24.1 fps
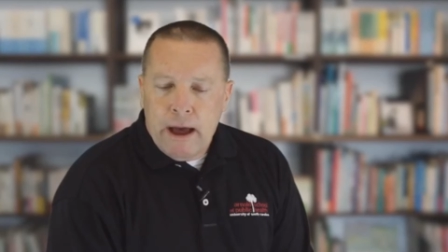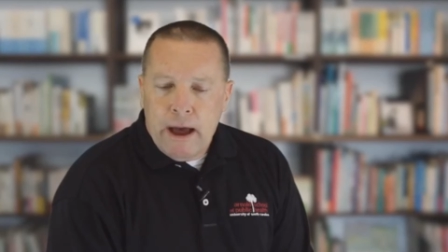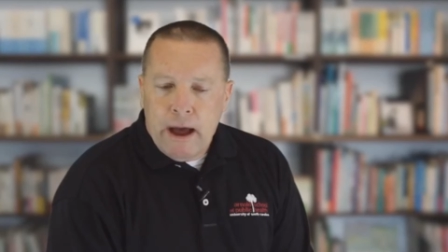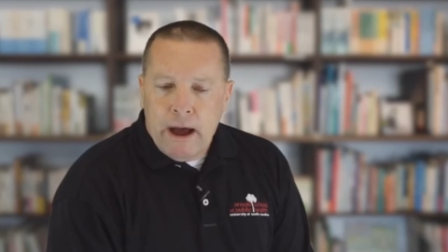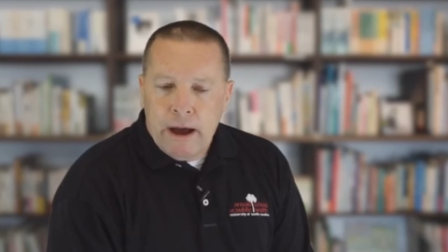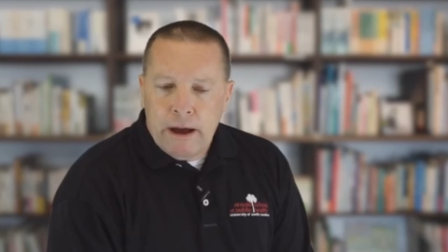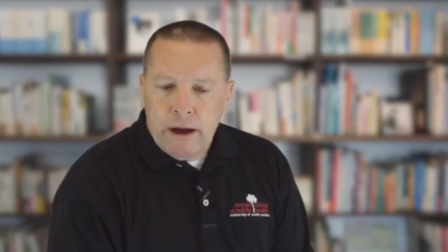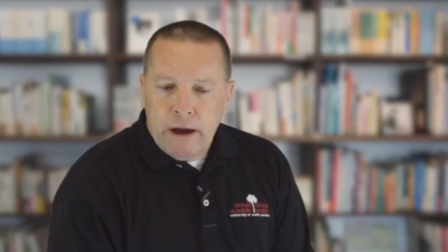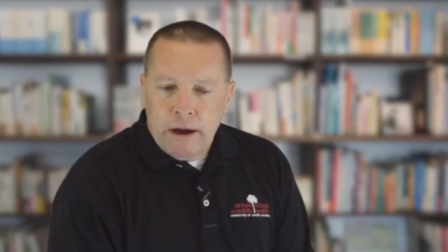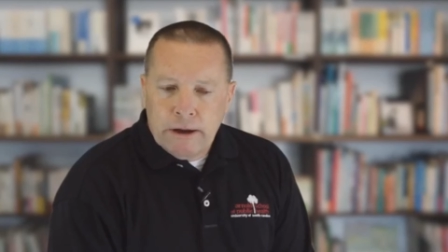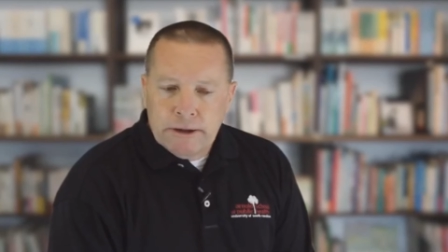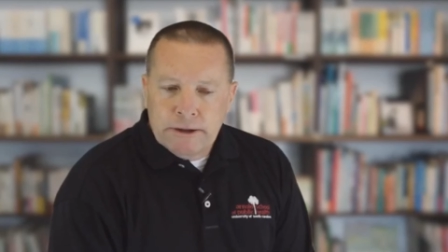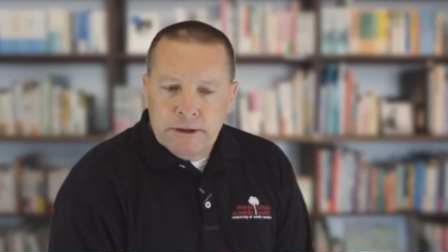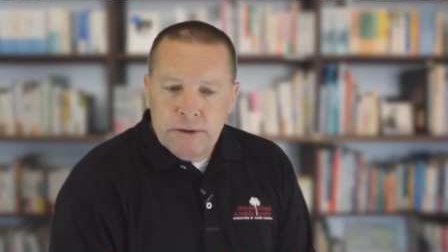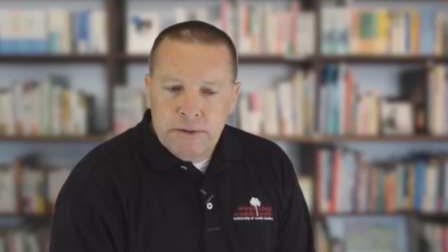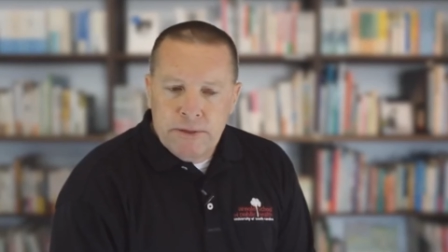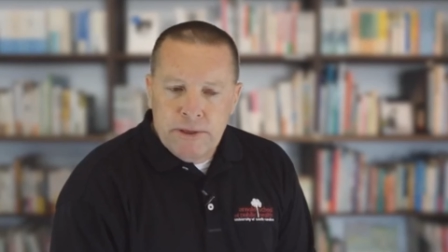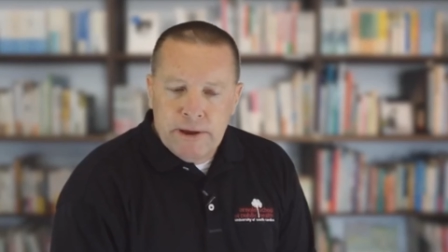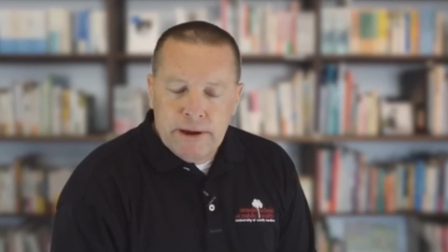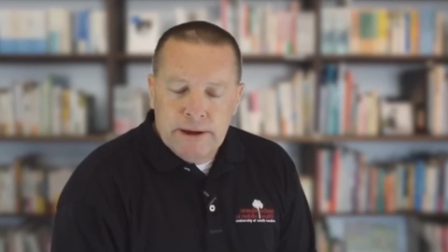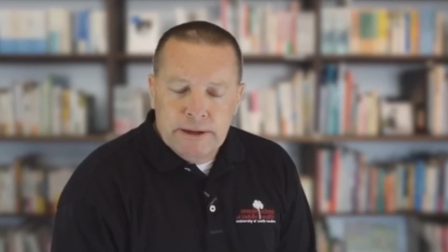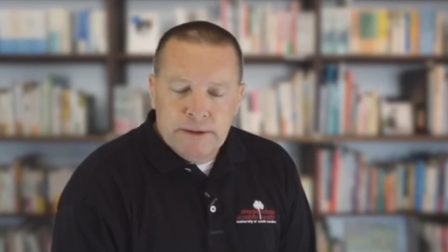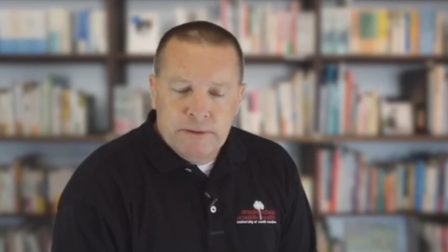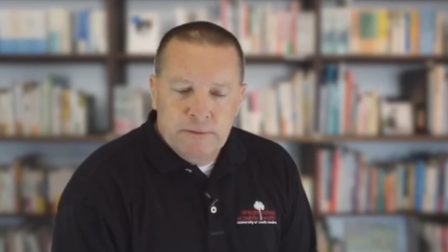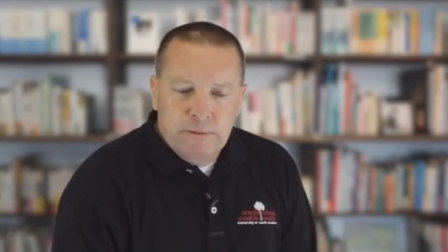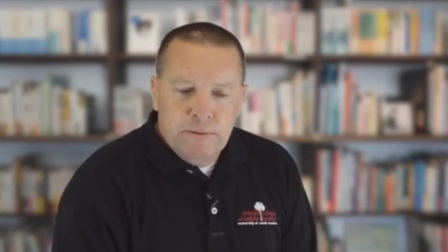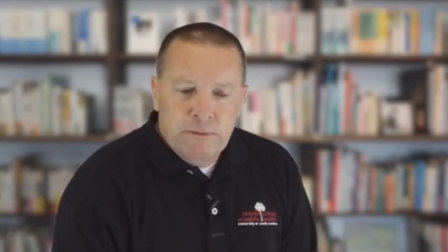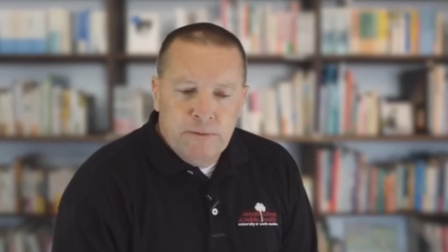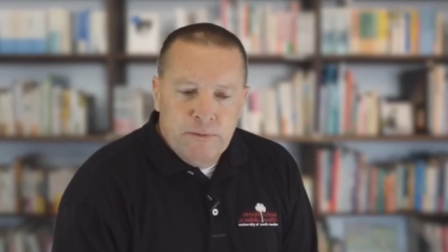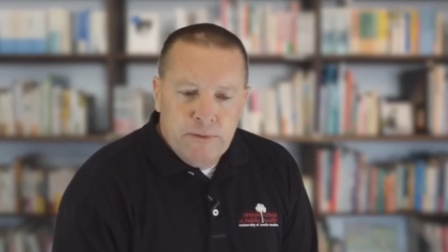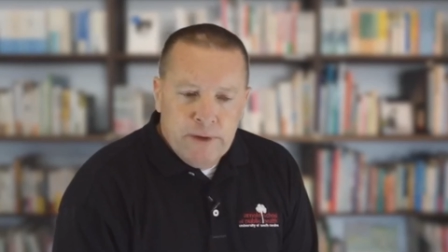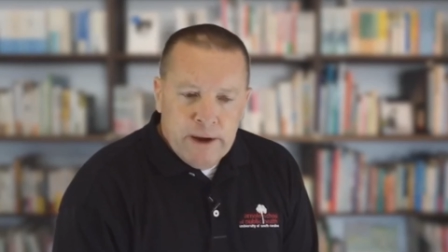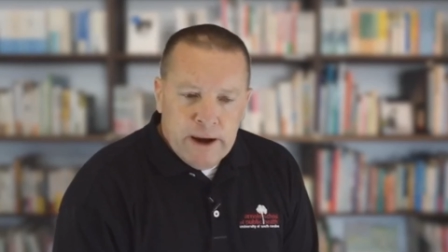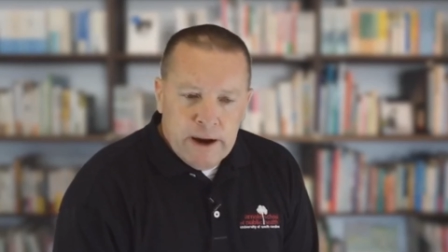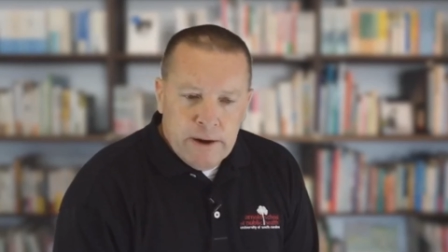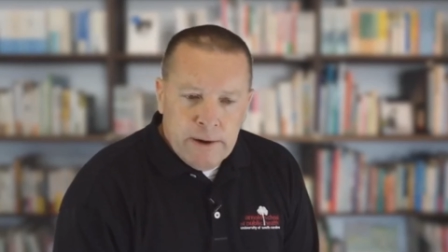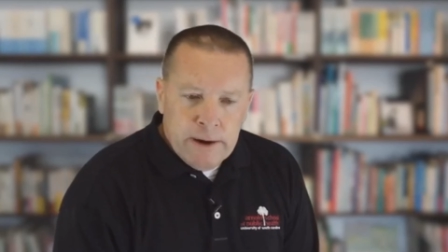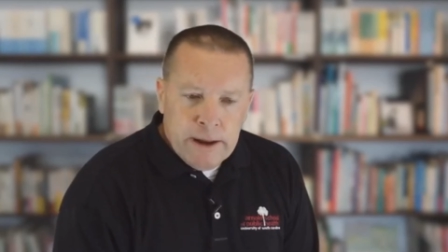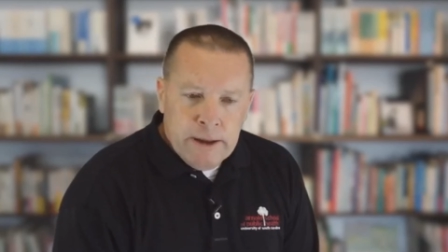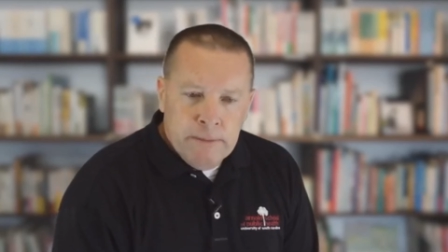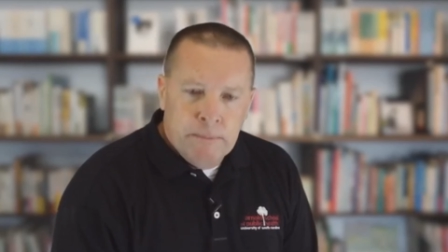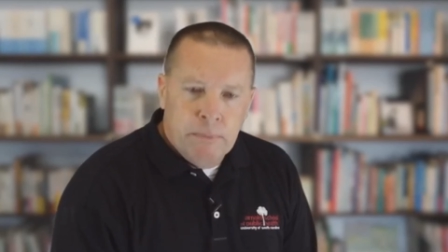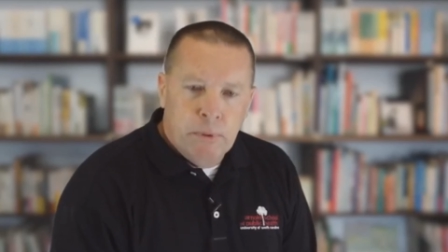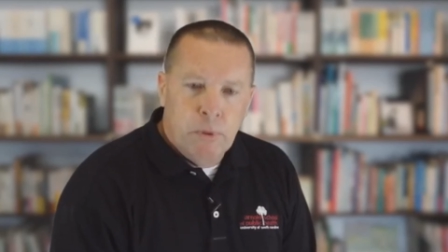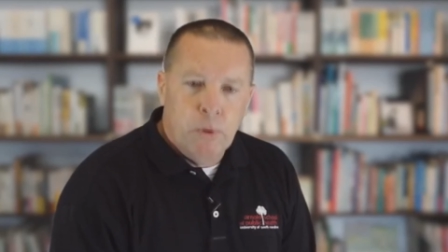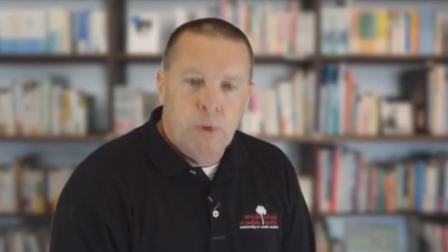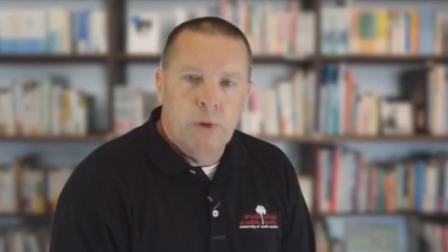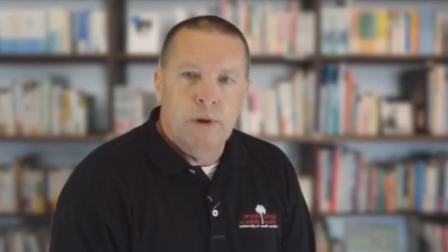I also think it's very
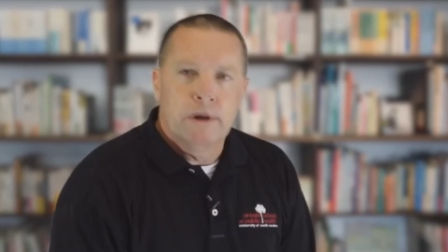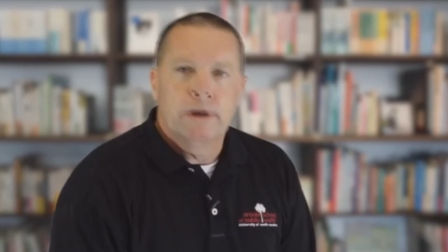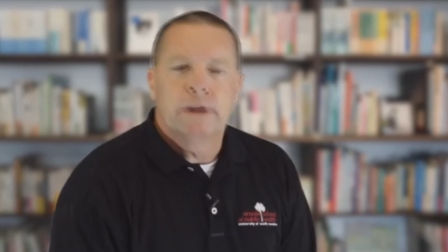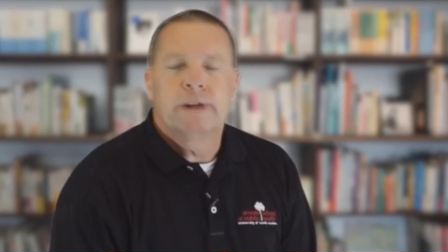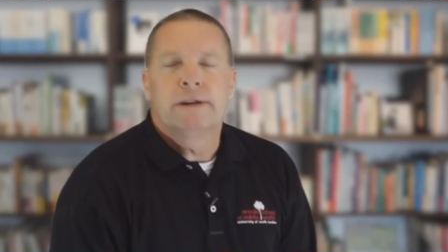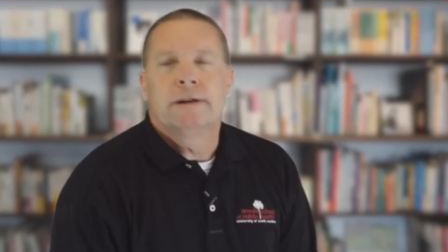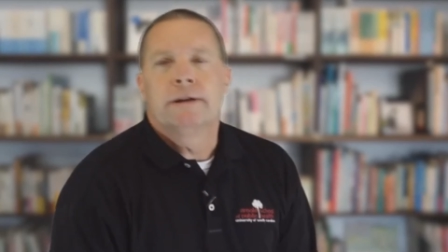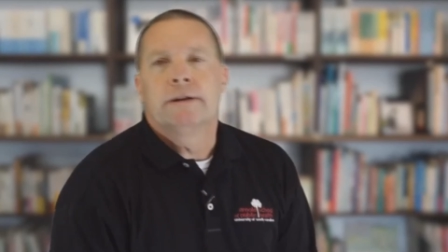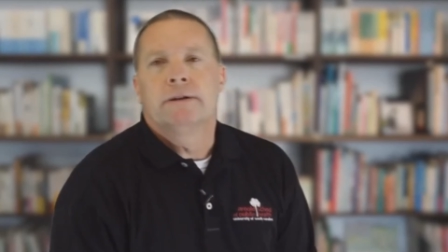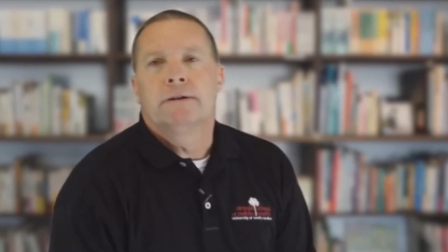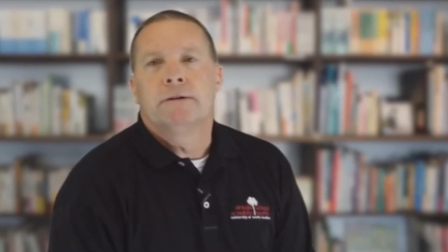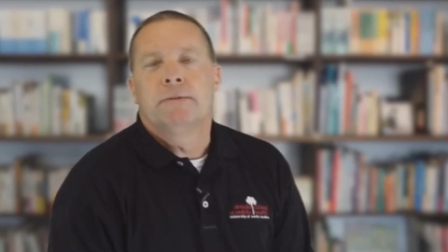important